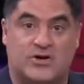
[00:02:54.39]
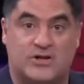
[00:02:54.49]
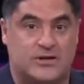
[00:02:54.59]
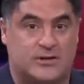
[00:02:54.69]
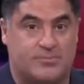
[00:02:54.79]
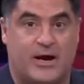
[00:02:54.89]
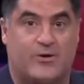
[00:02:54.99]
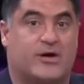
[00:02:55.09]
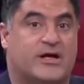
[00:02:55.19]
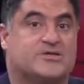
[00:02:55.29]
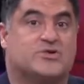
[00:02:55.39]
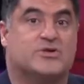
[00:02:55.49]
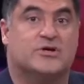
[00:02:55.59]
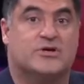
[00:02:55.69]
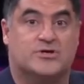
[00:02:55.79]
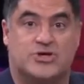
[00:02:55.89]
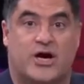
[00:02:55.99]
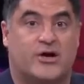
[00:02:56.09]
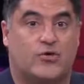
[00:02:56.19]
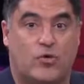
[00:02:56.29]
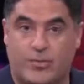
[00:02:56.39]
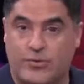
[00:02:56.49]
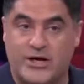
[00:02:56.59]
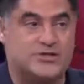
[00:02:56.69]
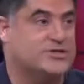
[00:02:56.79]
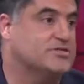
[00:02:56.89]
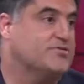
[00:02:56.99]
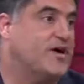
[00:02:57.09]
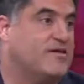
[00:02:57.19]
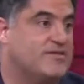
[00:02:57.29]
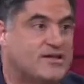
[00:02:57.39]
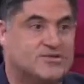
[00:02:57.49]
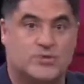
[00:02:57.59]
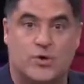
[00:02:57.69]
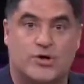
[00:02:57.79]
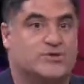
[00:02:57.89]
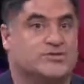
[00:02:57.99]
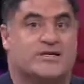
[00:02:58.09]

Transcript: very little power against a giant corporation. There's 5,000 workers.